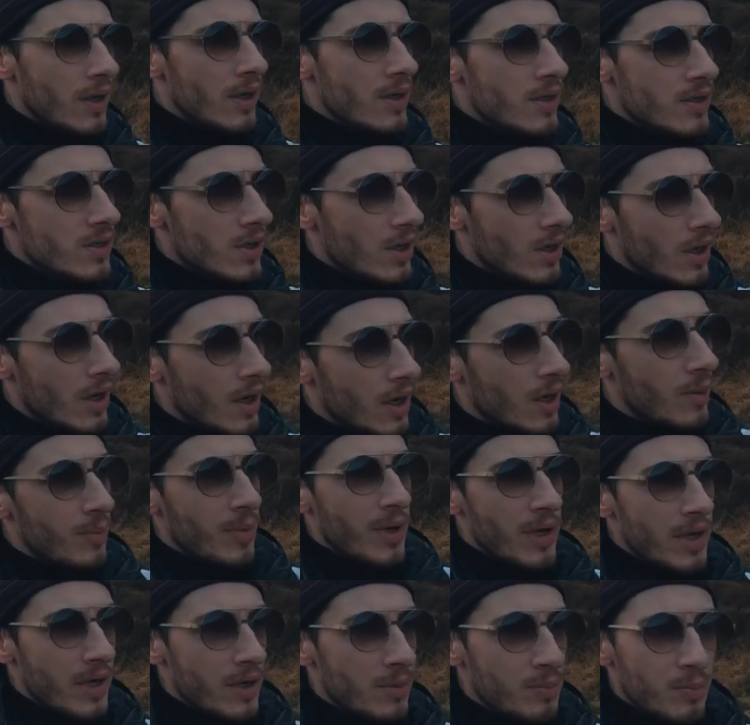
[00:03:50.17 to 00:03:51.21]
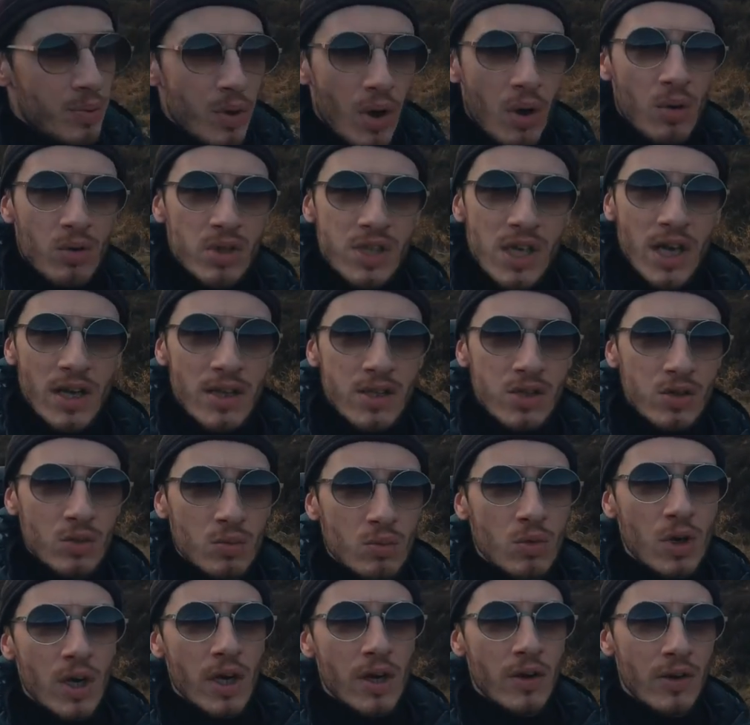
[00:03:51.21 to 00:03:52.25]
to be processed
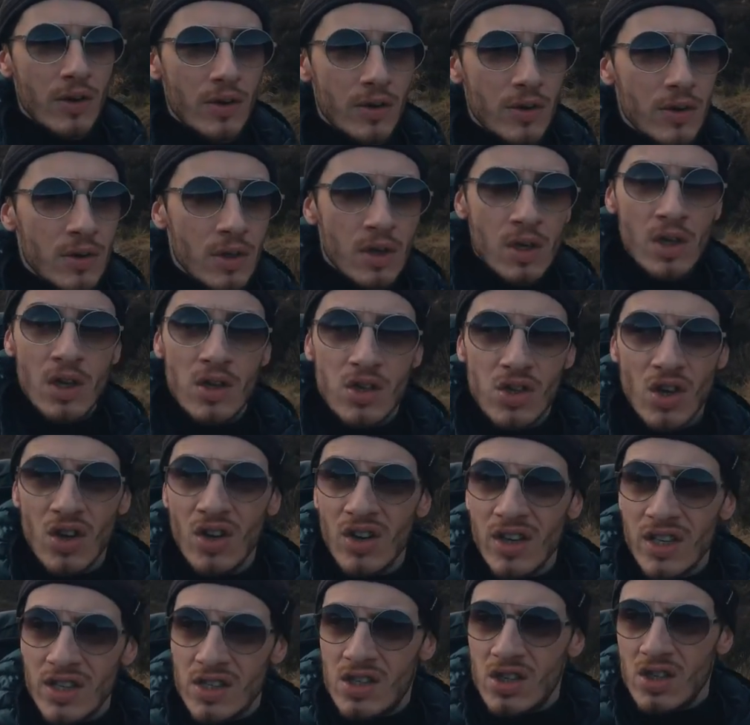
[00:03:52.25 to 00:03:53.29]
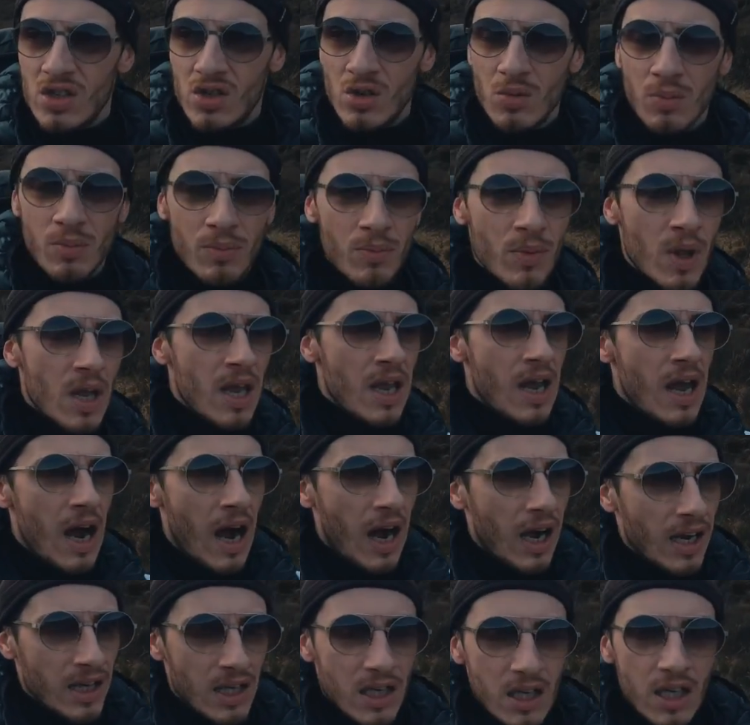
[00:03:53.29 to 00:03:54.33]
somewhere and turned into some
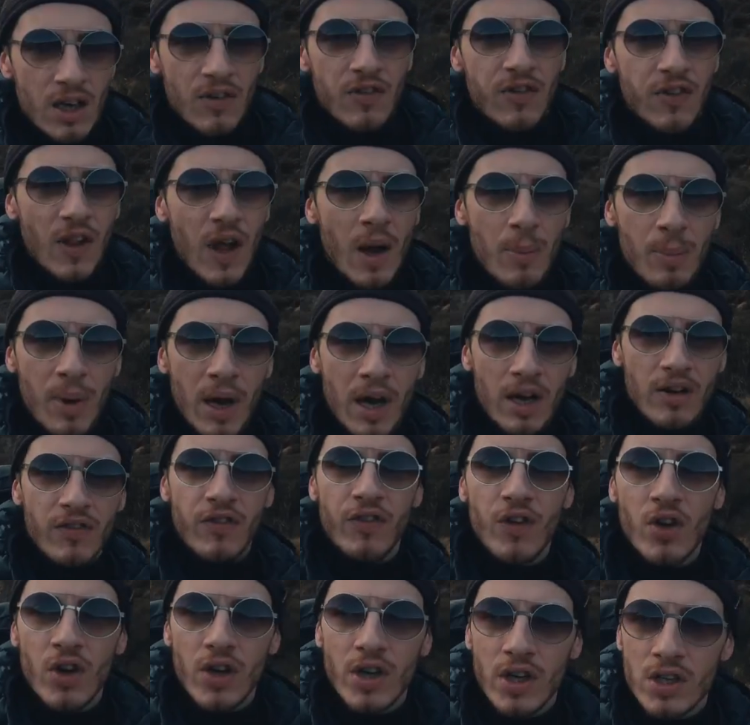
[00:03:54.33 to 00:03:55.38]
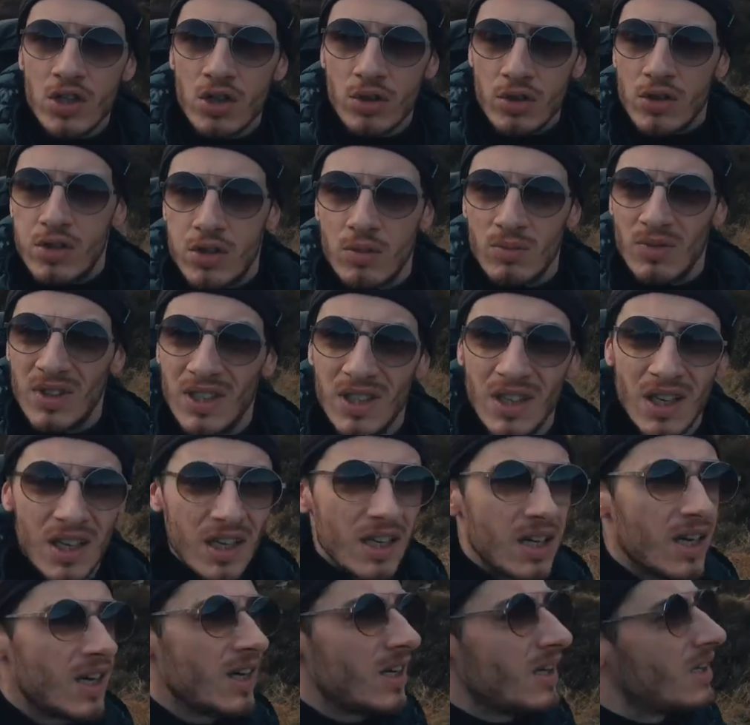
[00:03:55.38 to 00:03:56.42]
IKEA flat pack furniture or something like
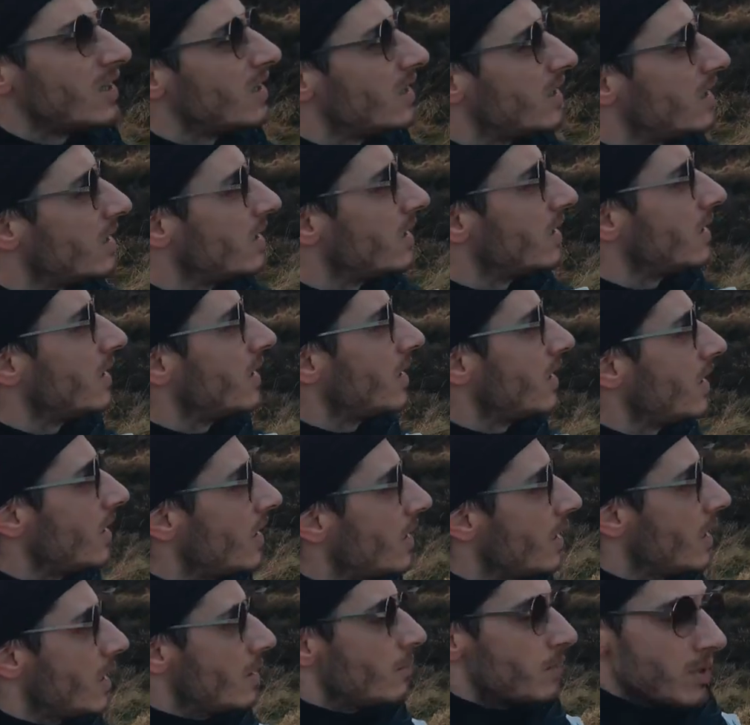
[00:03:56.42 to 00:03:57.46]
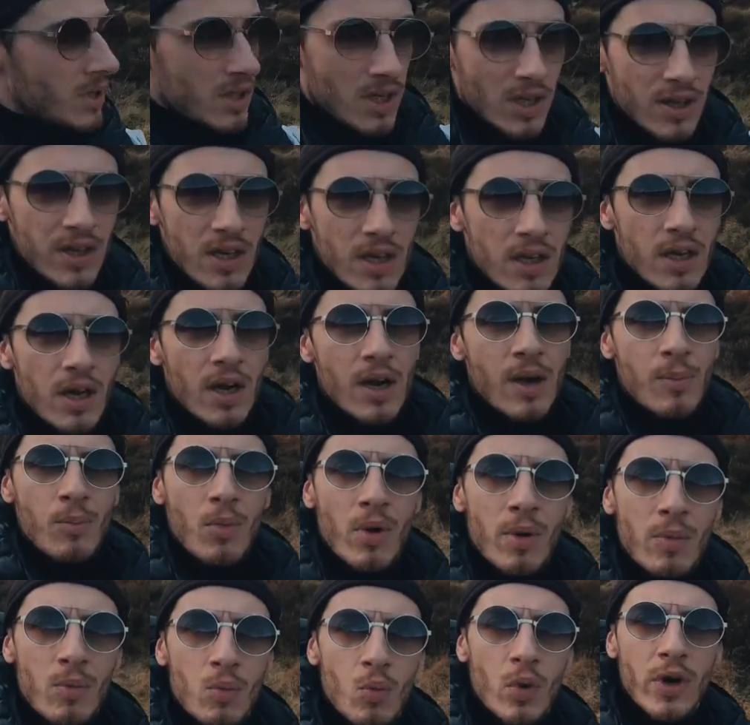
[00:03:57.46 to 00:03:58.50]
that. Because I think
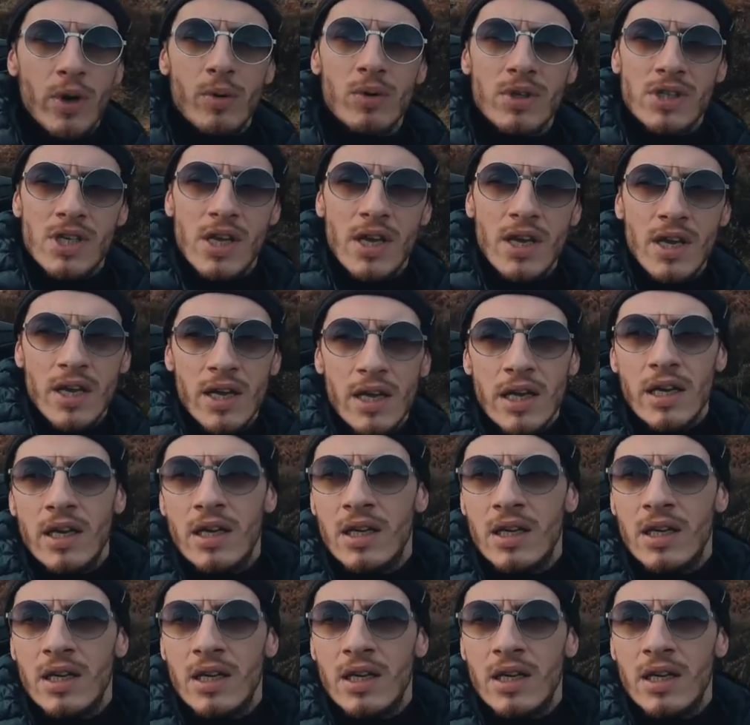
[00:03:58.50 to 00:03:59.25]
when I was here,